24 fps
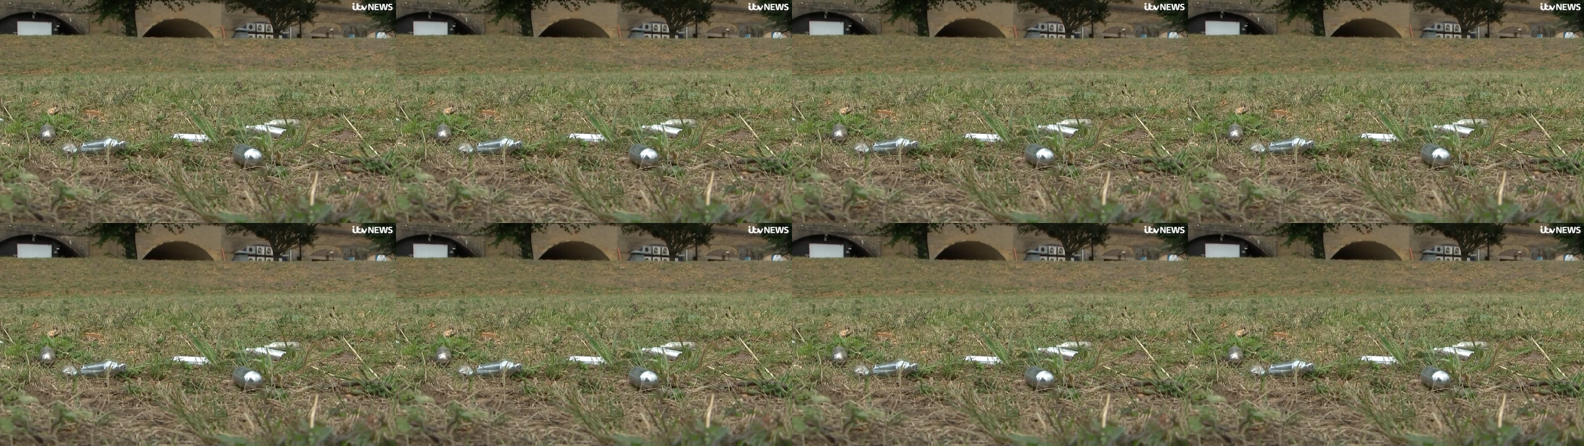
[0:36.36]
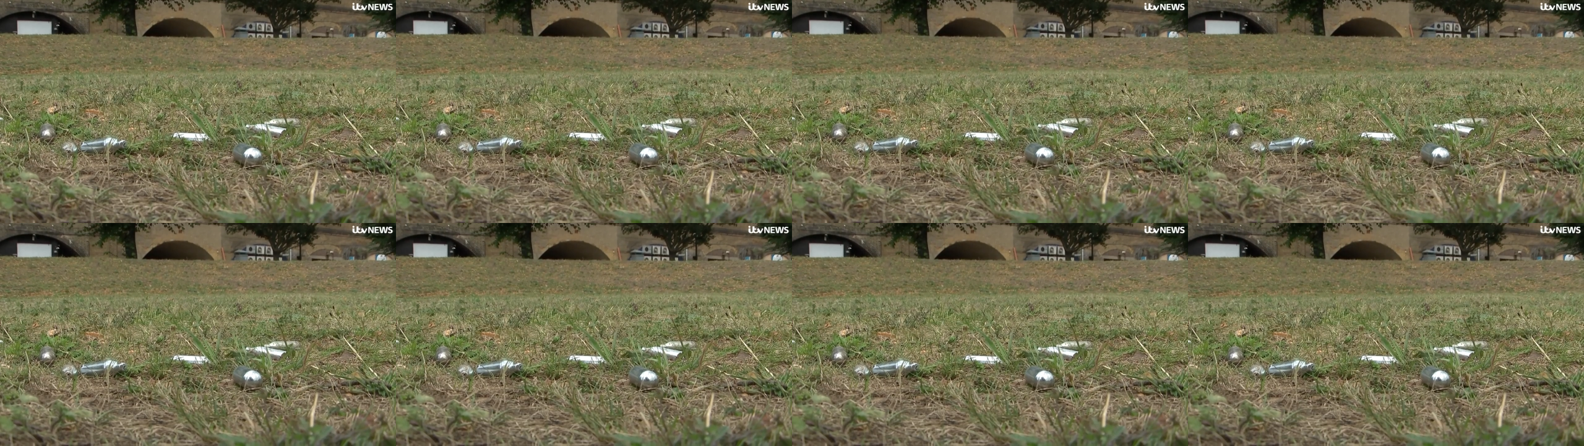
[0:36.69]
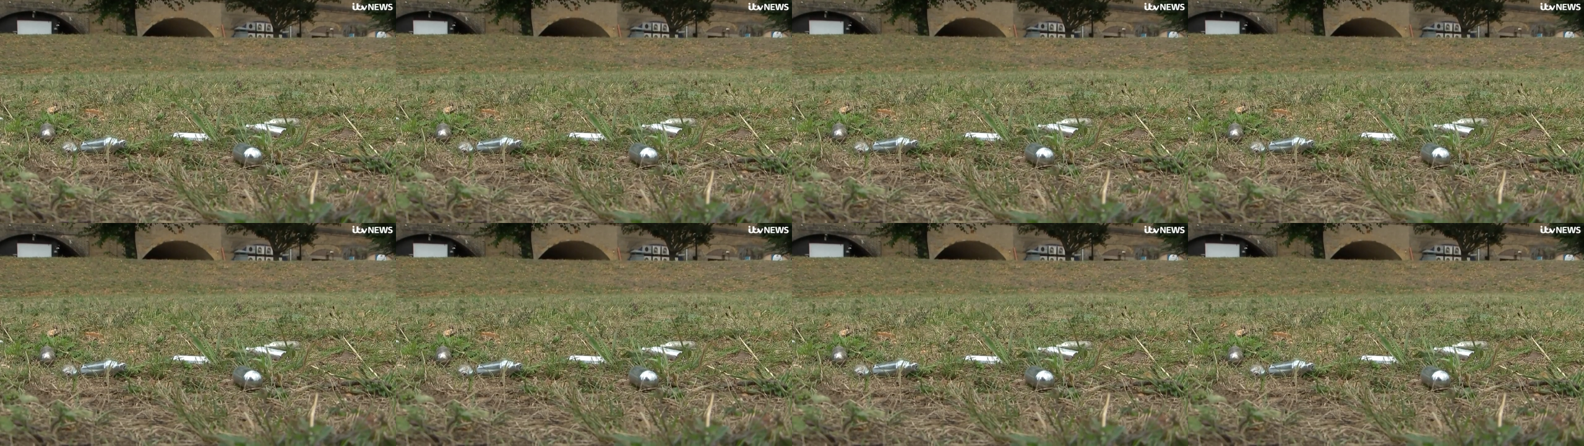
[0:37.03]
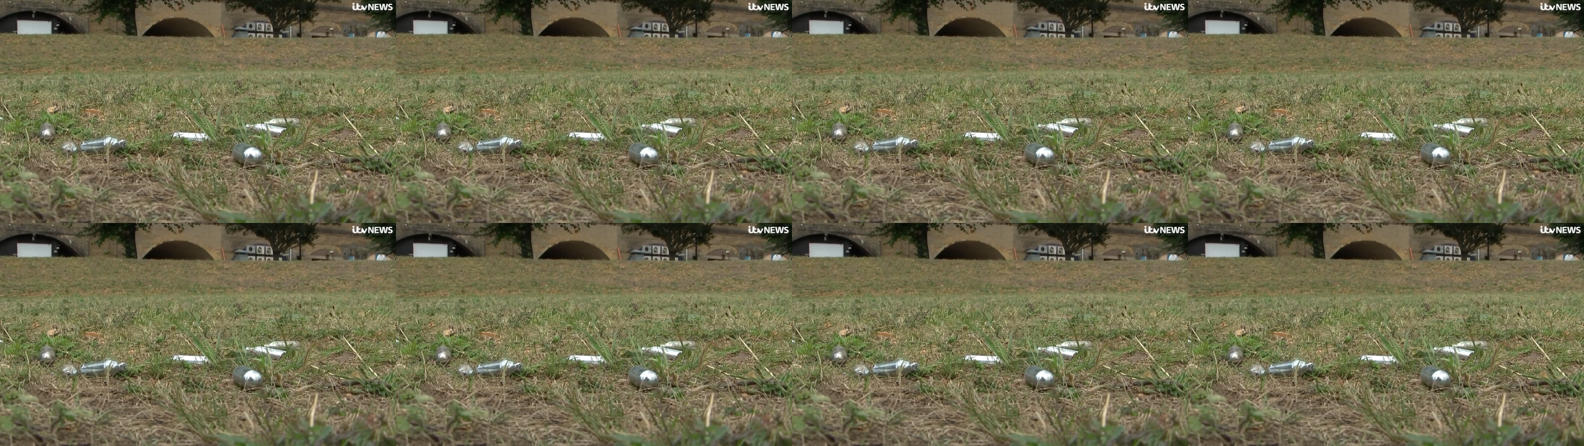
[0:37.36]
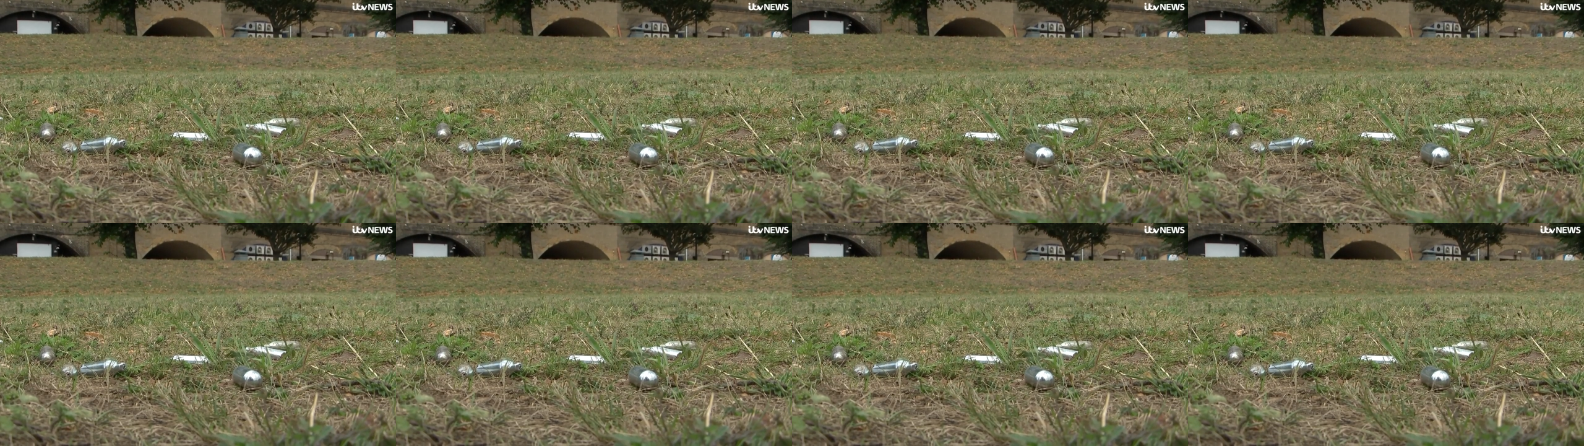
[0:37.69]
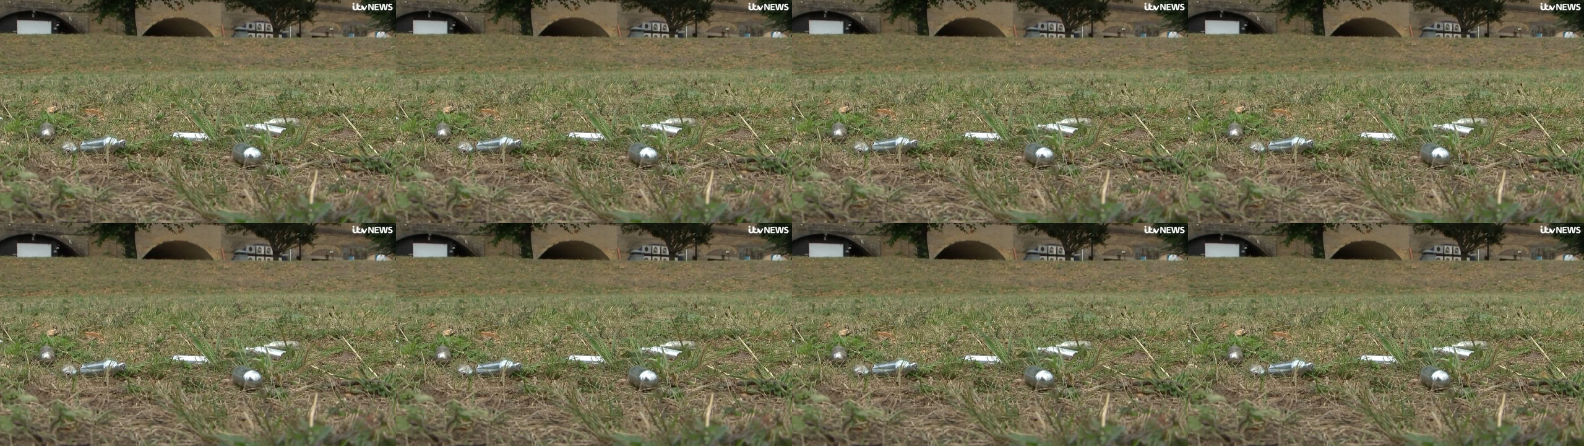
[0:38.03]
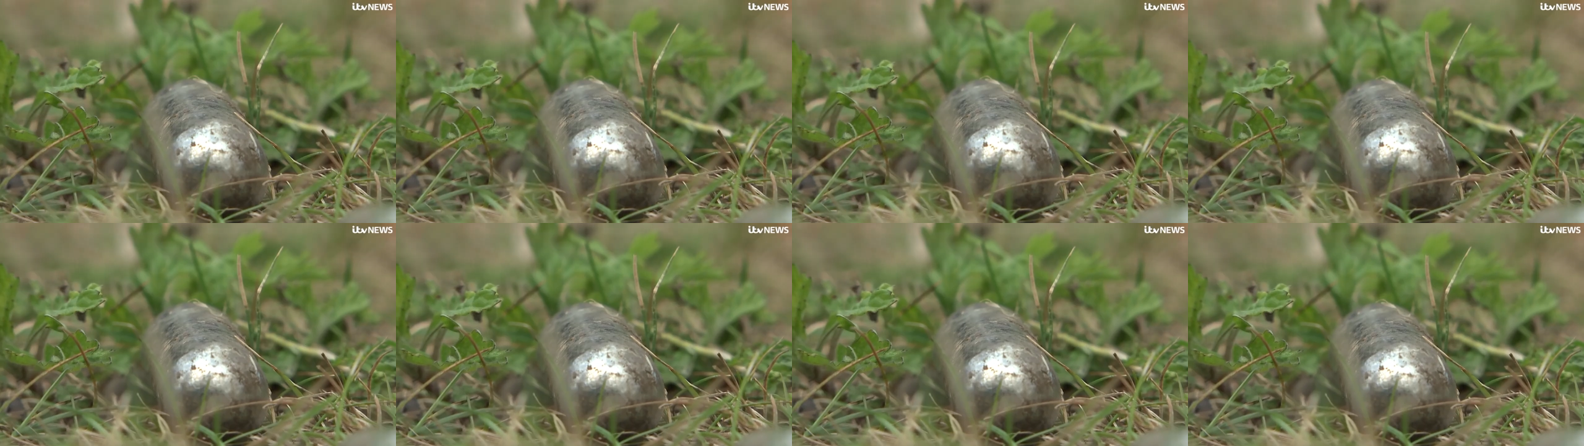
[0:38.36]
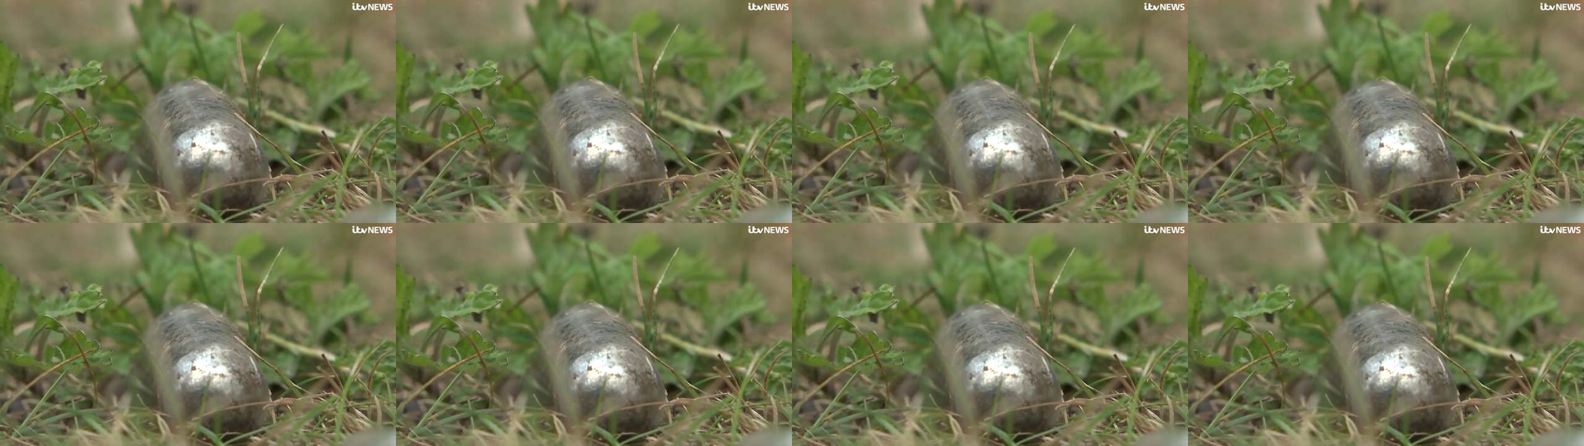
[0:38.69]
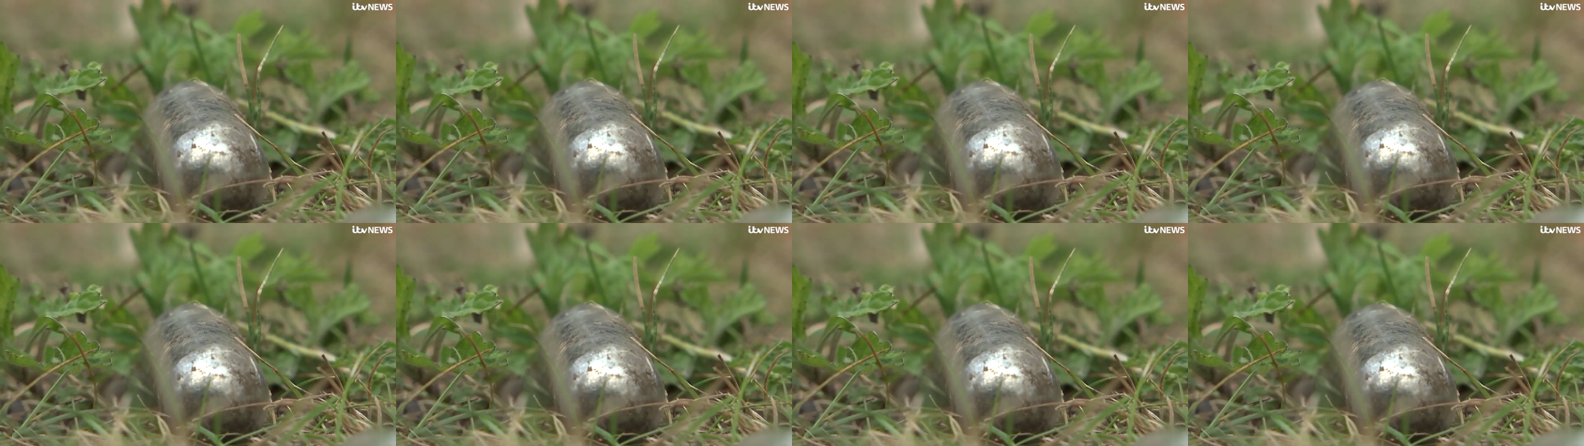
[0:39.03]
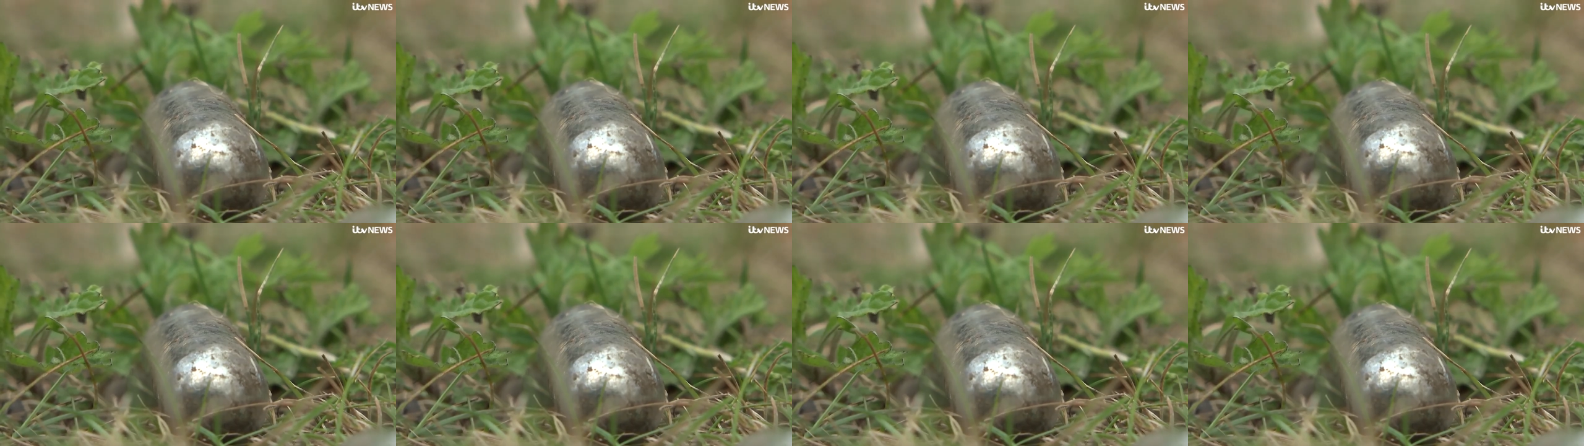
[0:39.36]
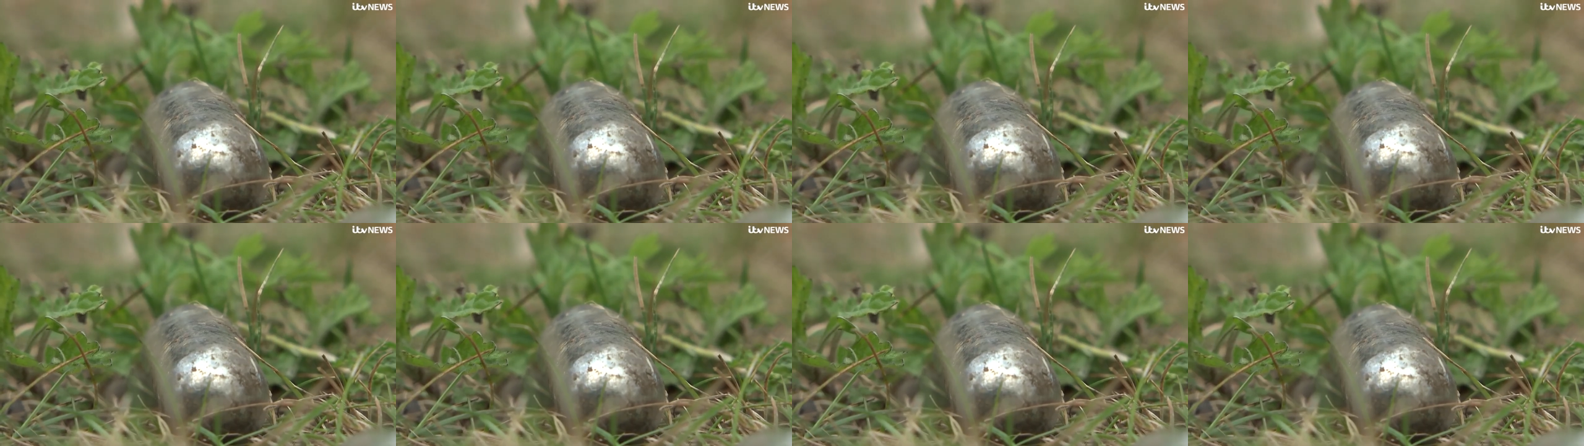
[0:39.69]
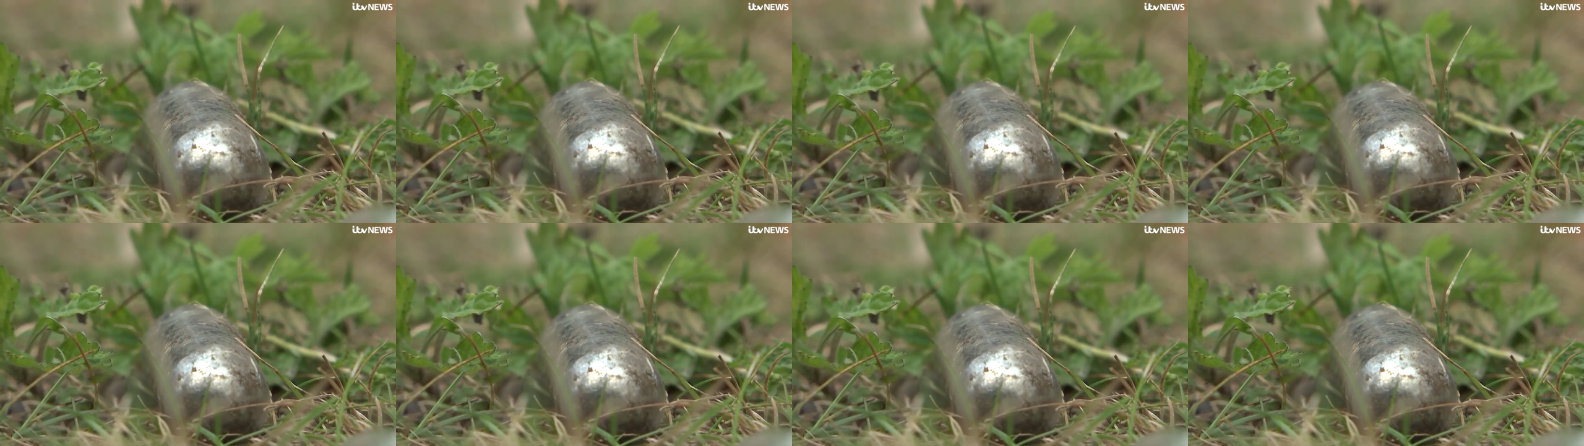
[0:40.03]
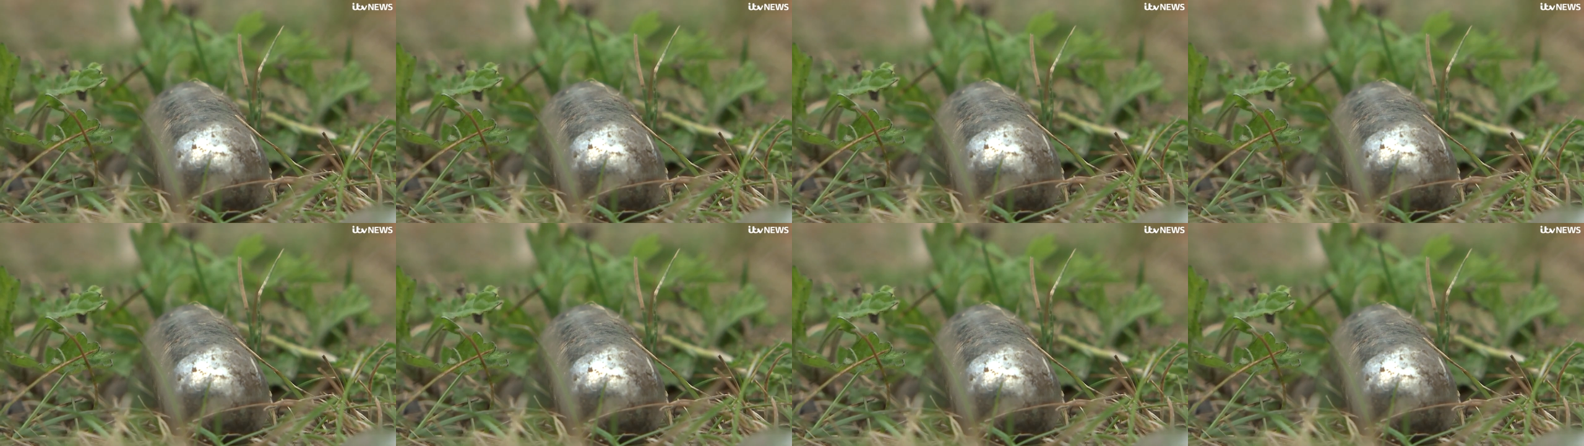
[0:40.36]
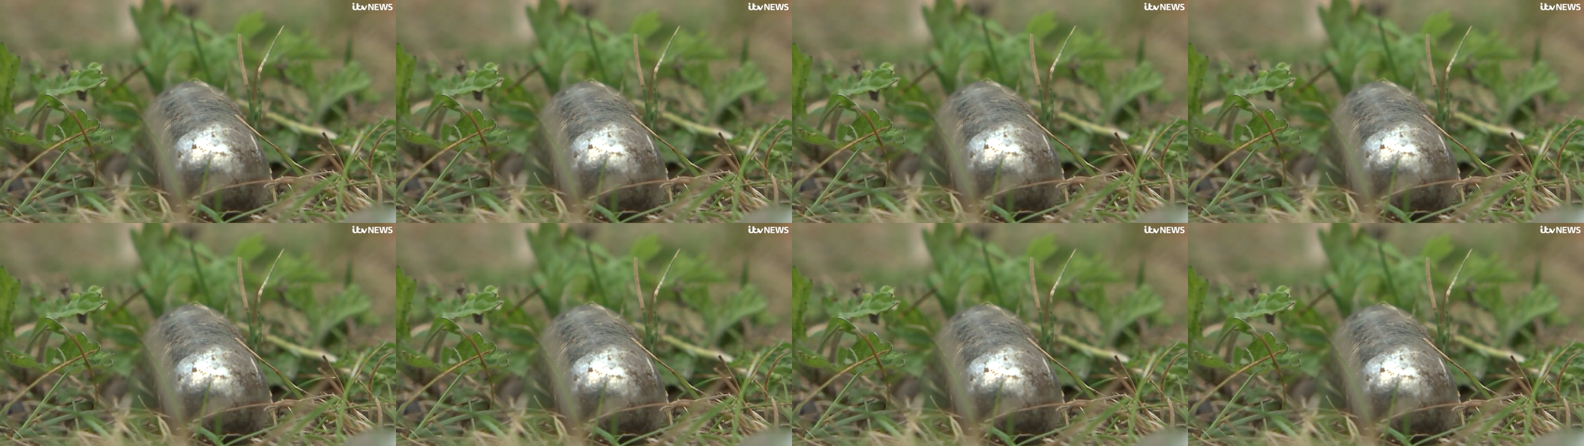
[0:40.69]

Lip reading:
No face is visible, so there are no lips to read.